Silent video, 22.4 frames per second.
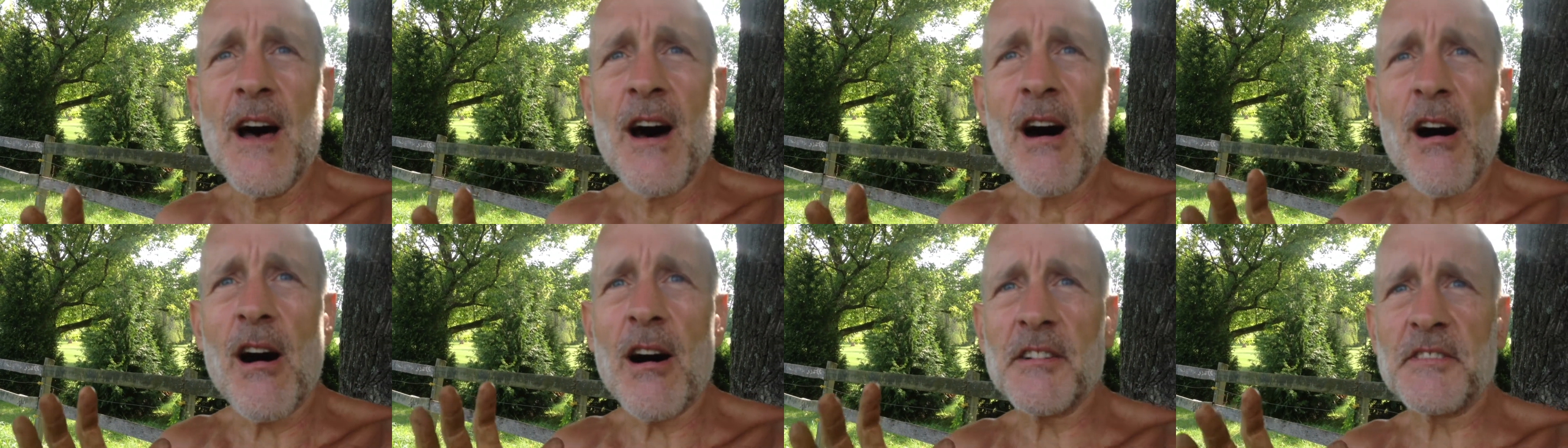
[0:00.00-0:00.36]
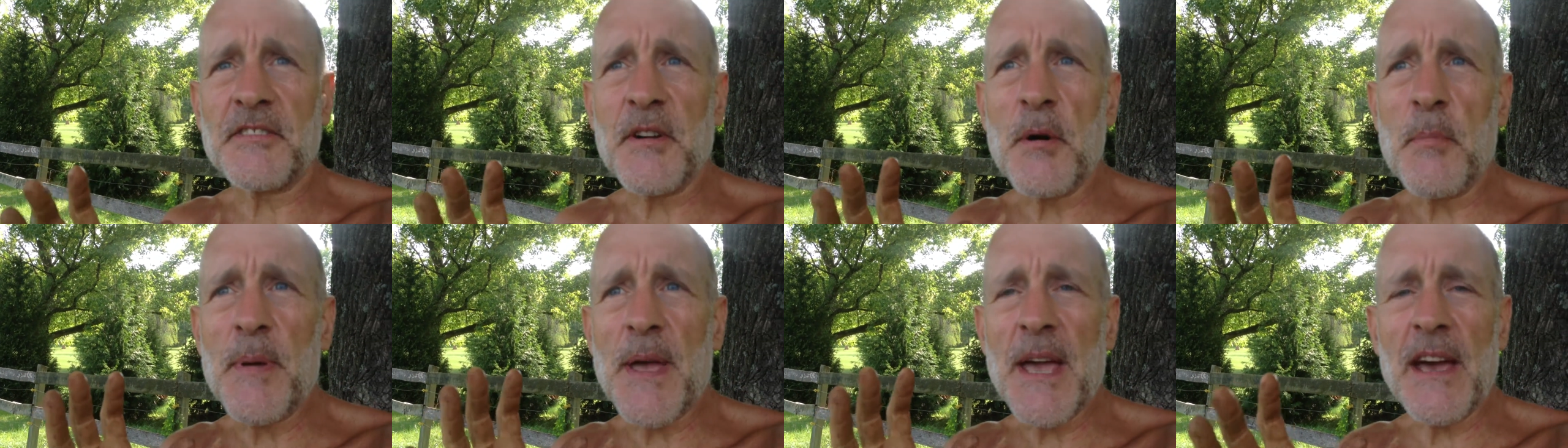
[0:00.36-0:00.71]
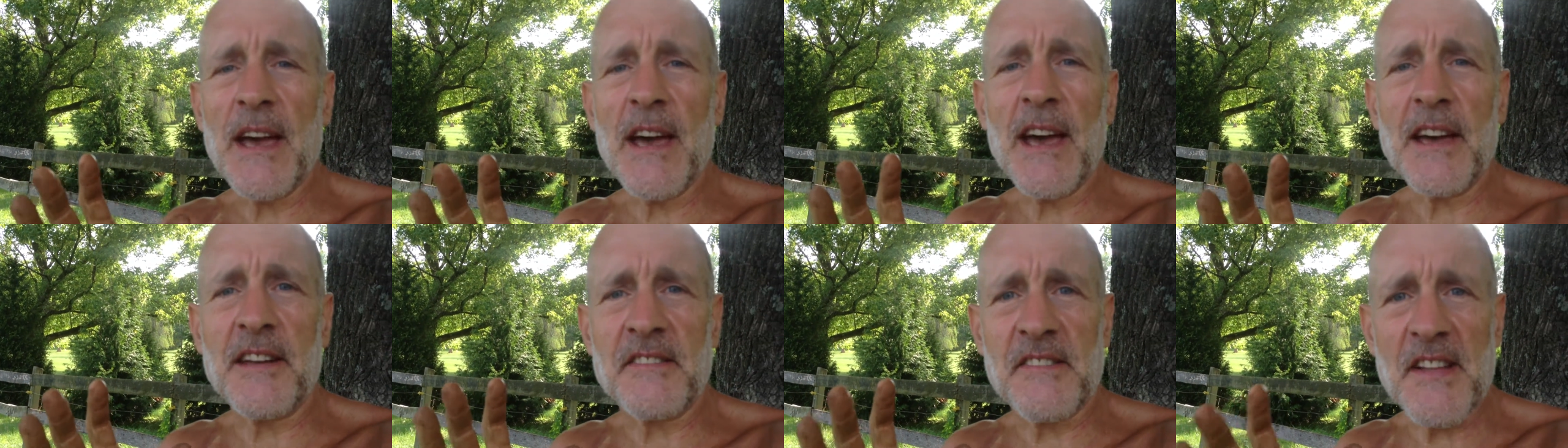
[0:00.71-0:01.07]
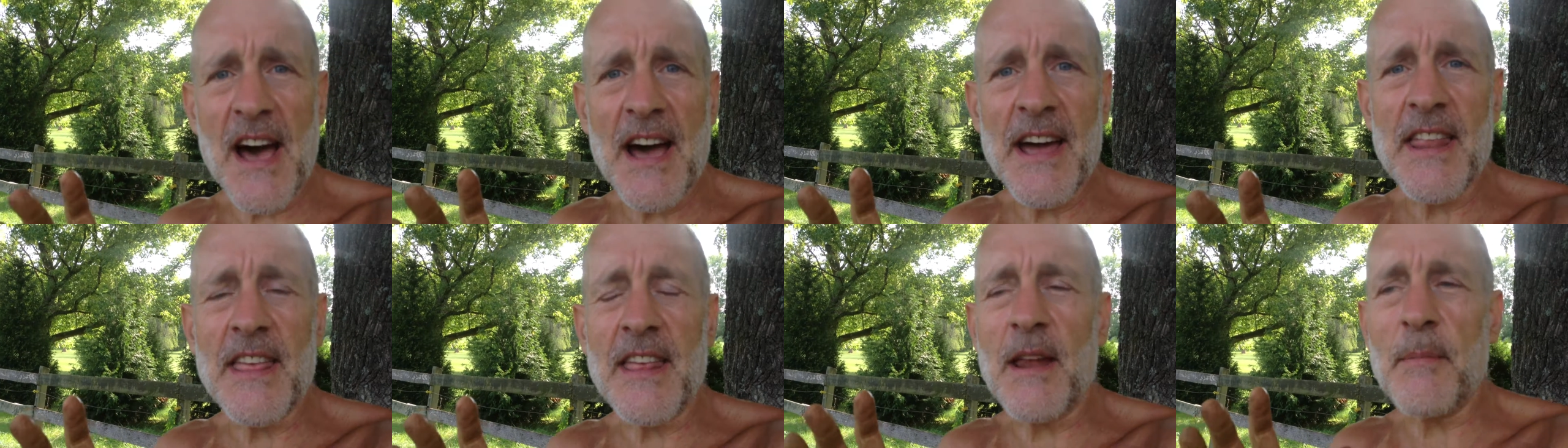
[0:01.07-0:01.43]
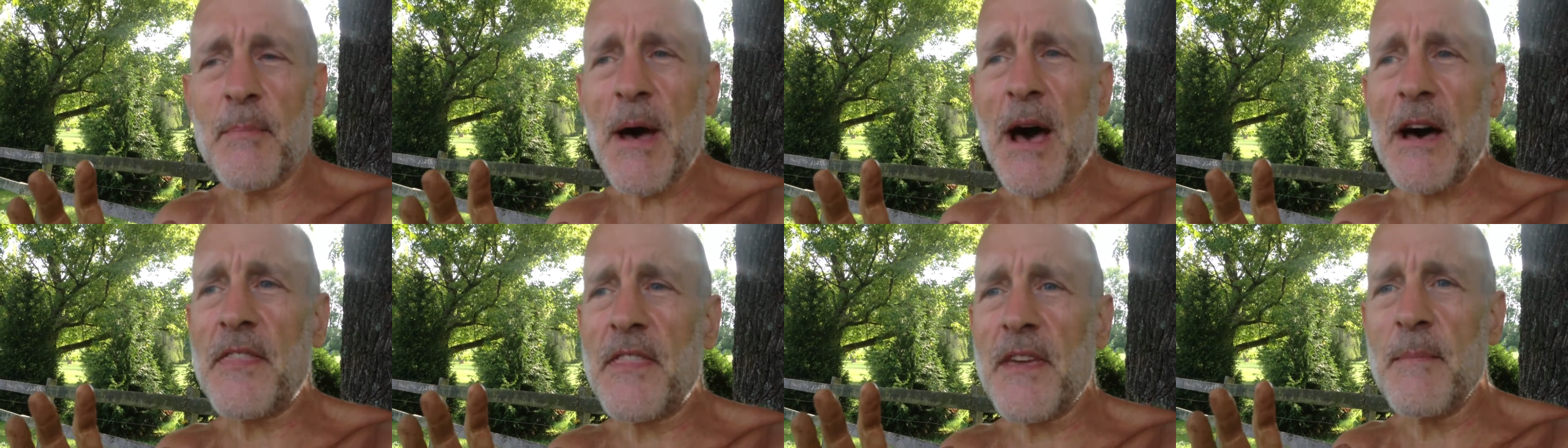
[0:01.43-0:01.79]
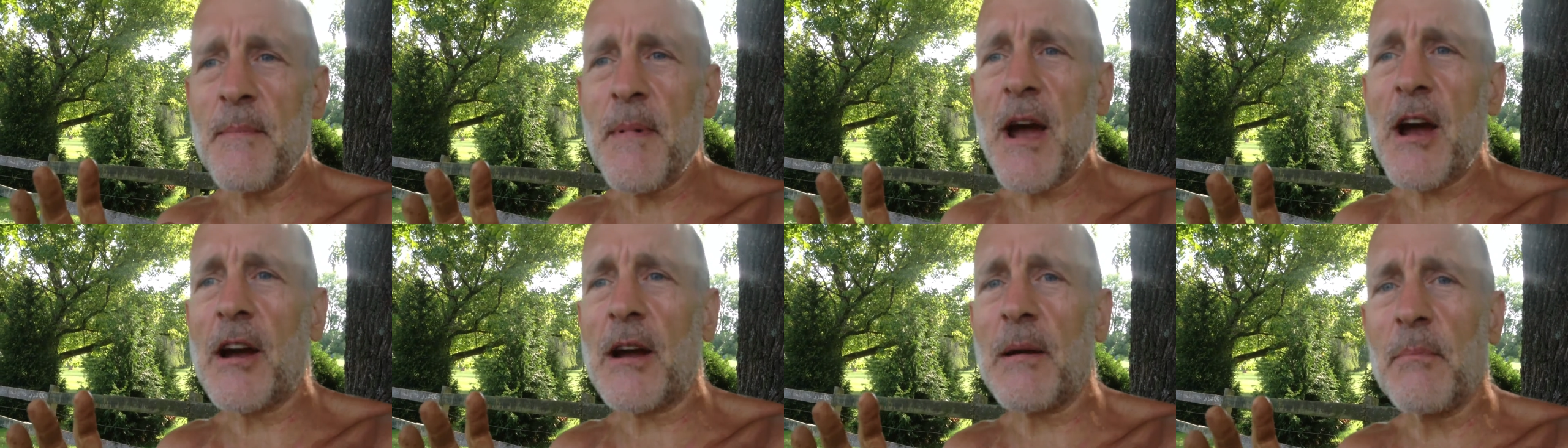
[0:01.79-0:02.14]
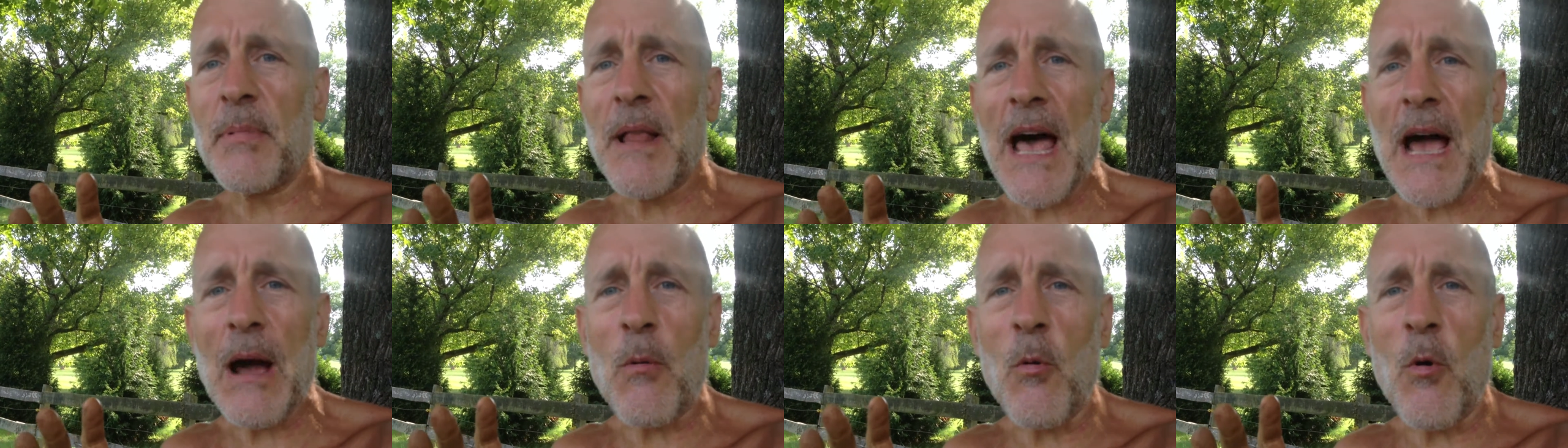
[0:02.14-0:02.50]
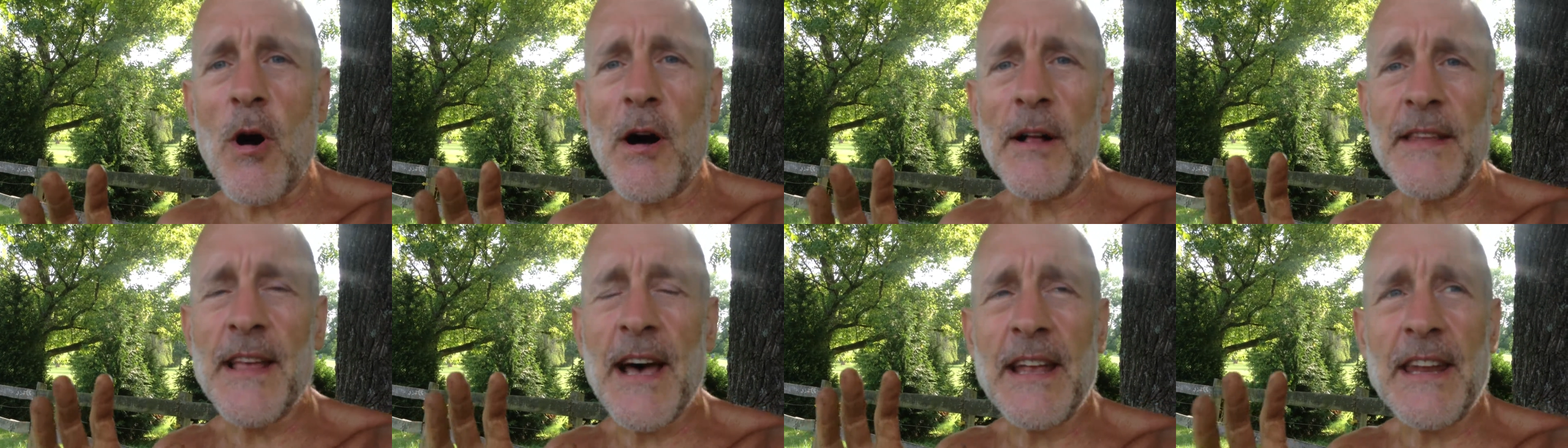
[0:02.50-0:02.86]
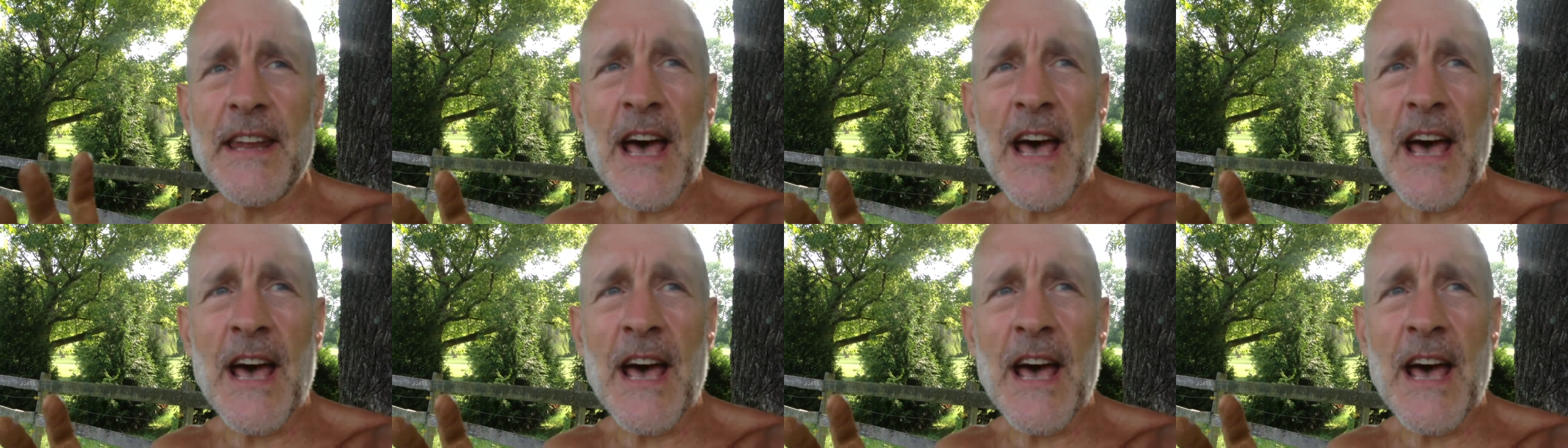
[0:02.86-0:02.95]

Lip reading: also being excited about the American black walnut,